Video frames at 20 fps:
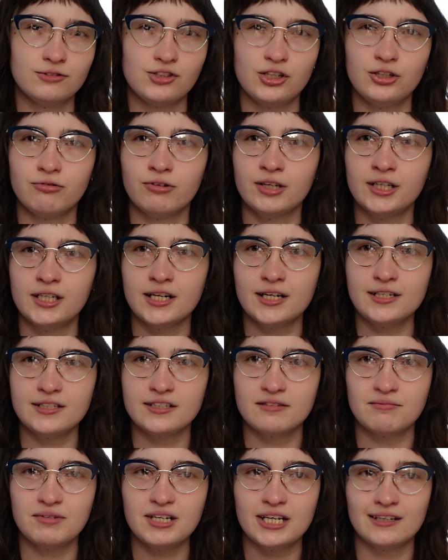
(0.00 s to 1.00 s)
She's really
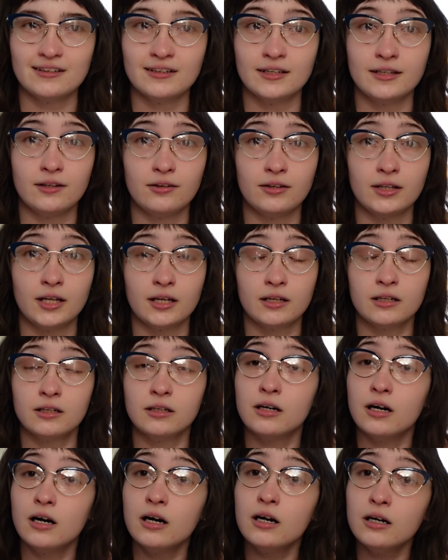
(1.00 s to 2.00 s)
nice to me." And they're like,
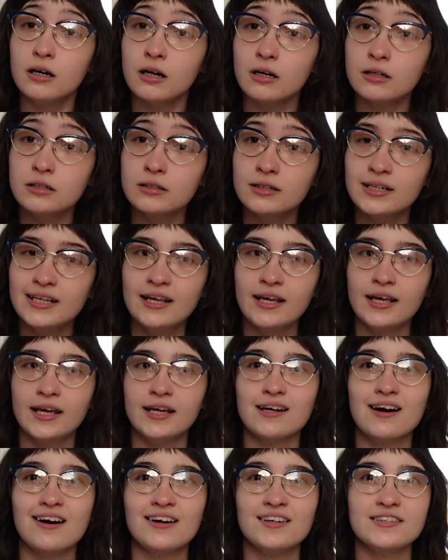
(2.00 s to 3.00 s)
"Oh."
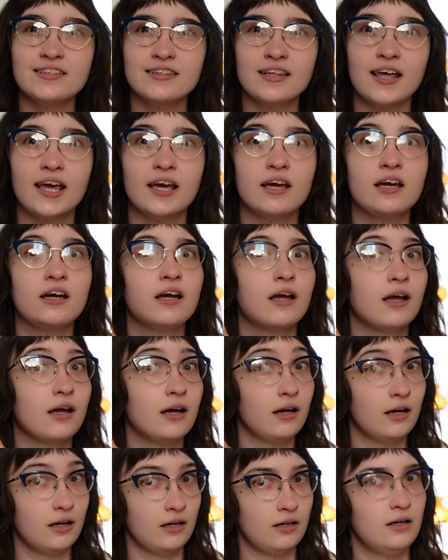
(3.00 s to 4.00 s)
And Gaunt's like,
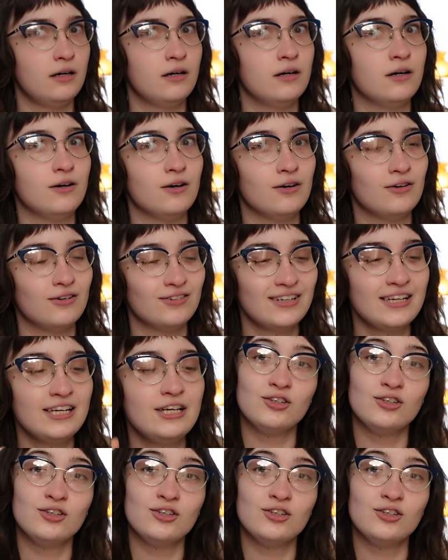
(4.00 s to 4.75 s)
"Oh."